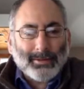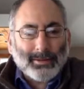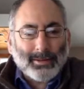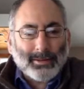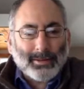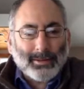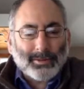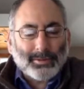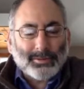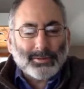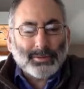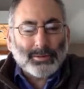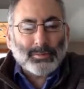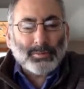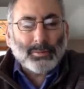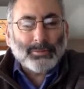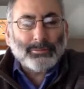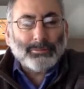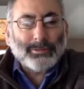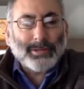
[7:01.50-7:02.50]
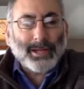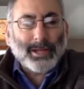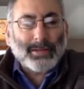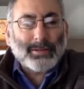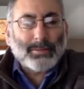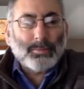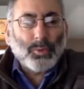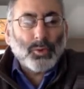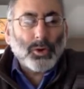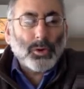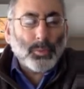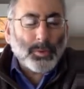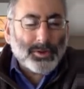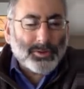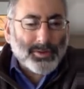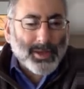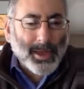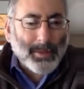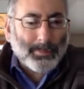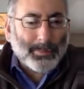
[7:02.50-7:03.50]
to this to reflect more
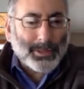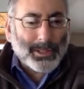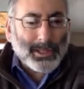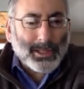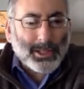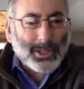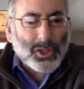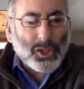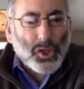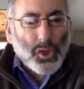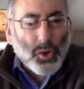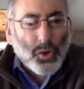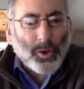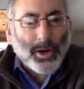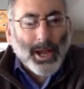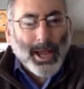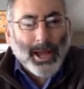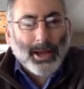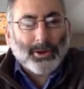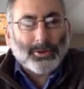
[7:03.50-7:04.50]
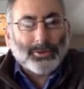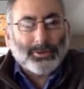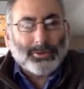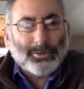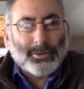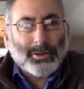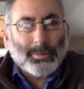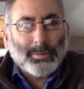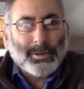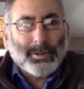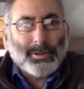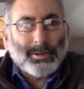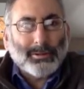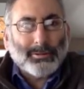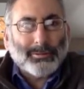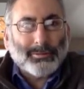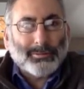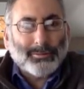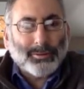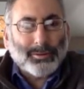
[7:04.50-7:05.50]
what's happening in your house? It's going to be
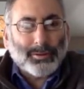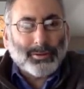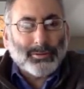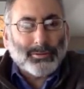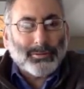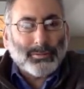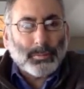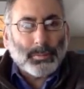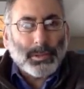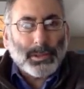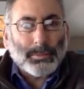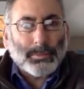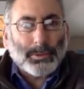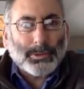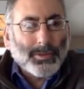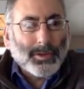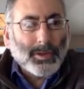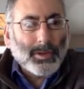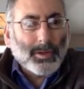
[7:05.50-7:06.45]
different for different people.